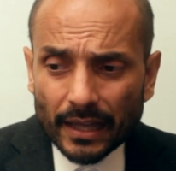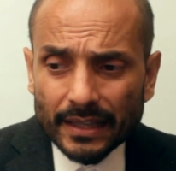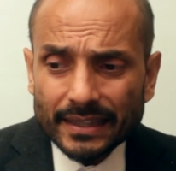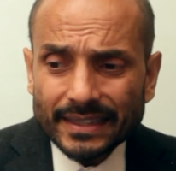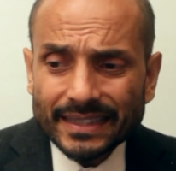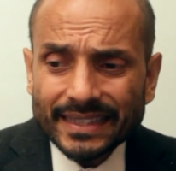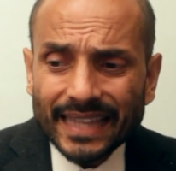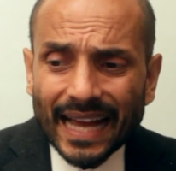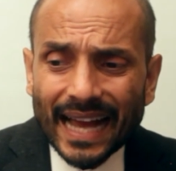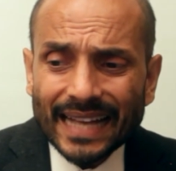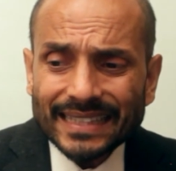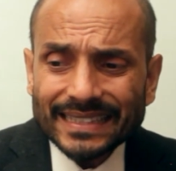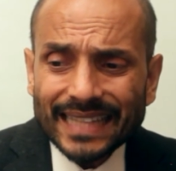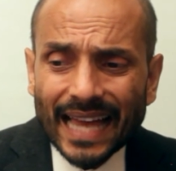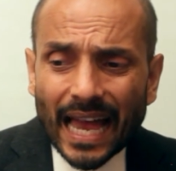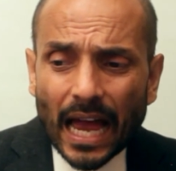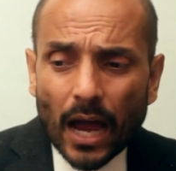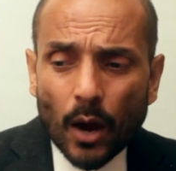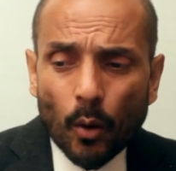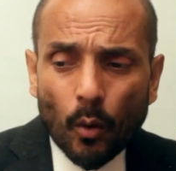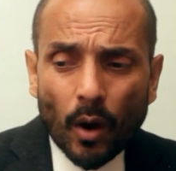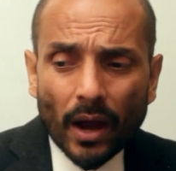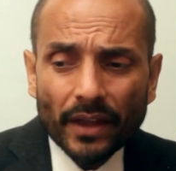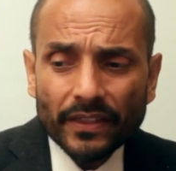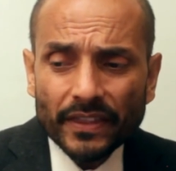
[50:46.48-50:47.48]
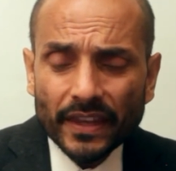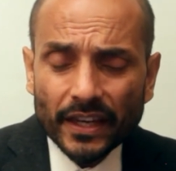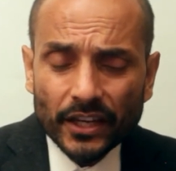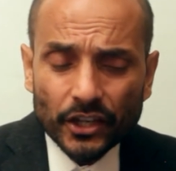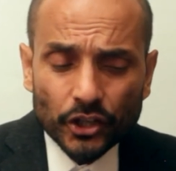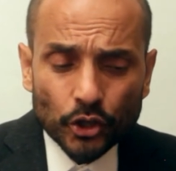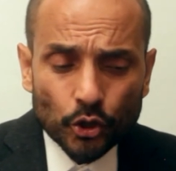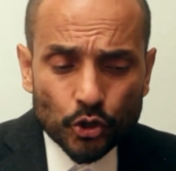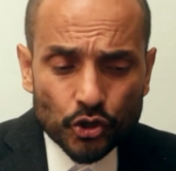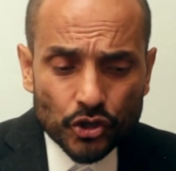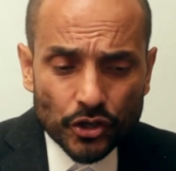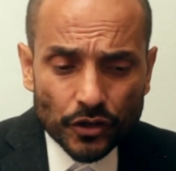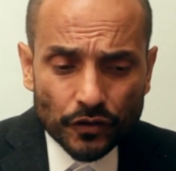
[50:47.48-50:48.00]
That's how I think
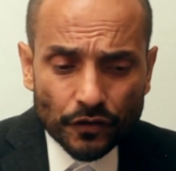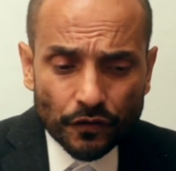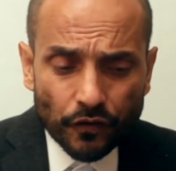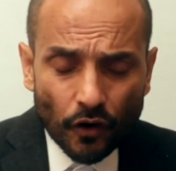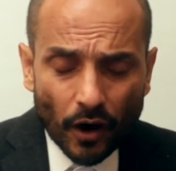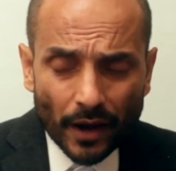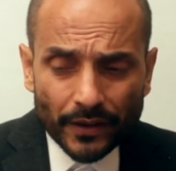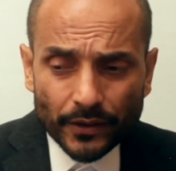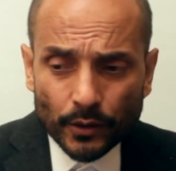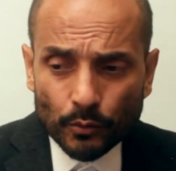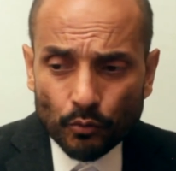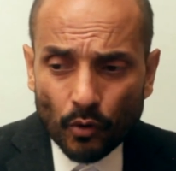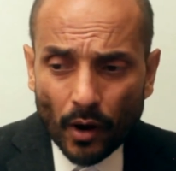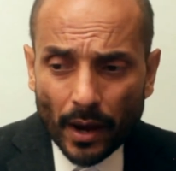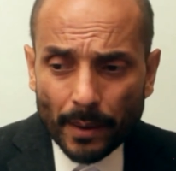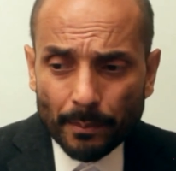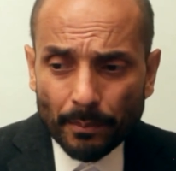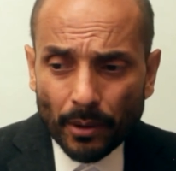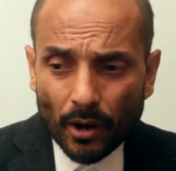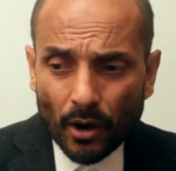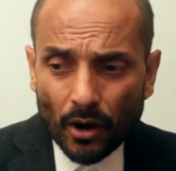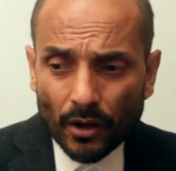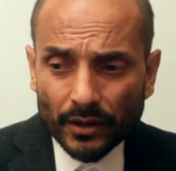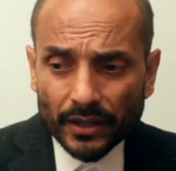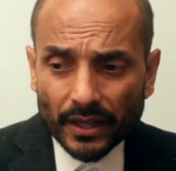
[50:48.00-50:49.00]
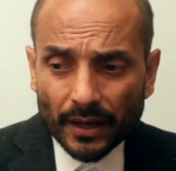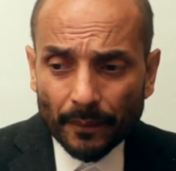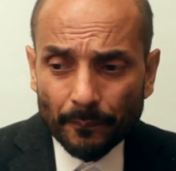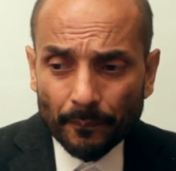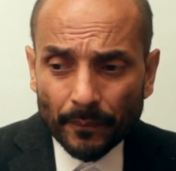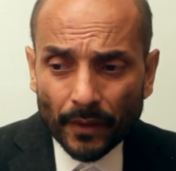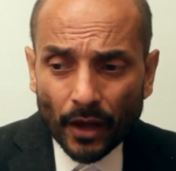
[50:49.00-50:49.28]
you should find the right partner.